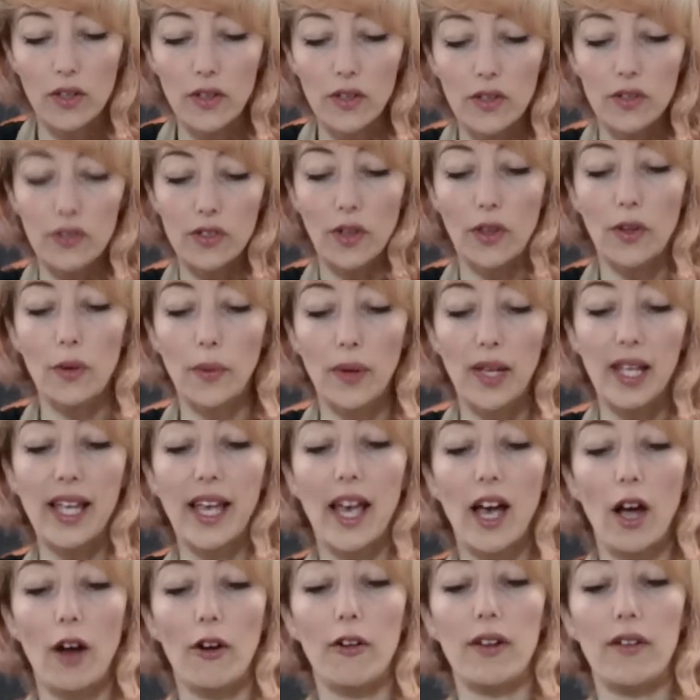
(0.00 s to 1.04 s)
so that we can
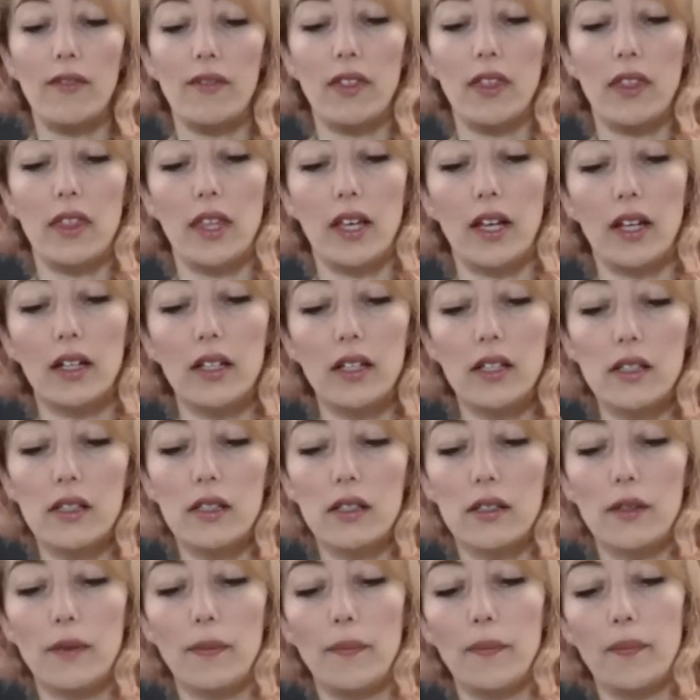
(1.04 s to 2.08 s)
get our even
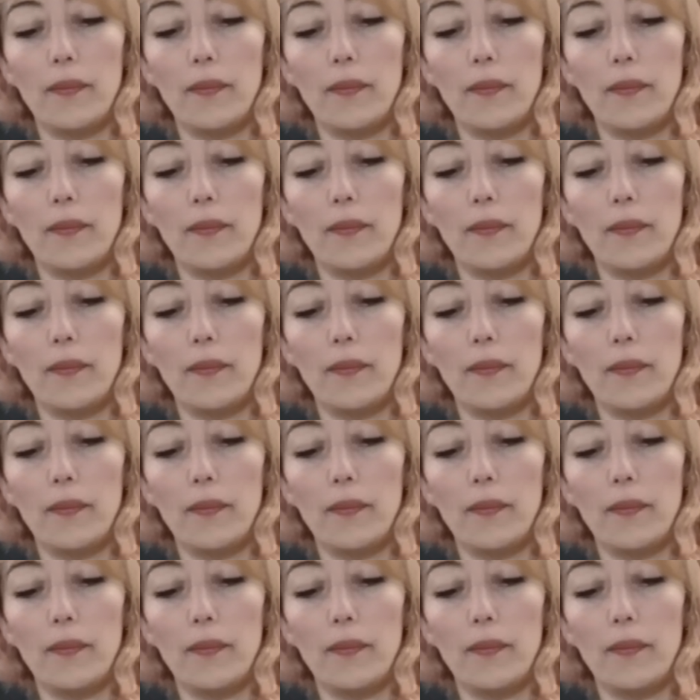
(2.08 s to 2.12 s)
thickness.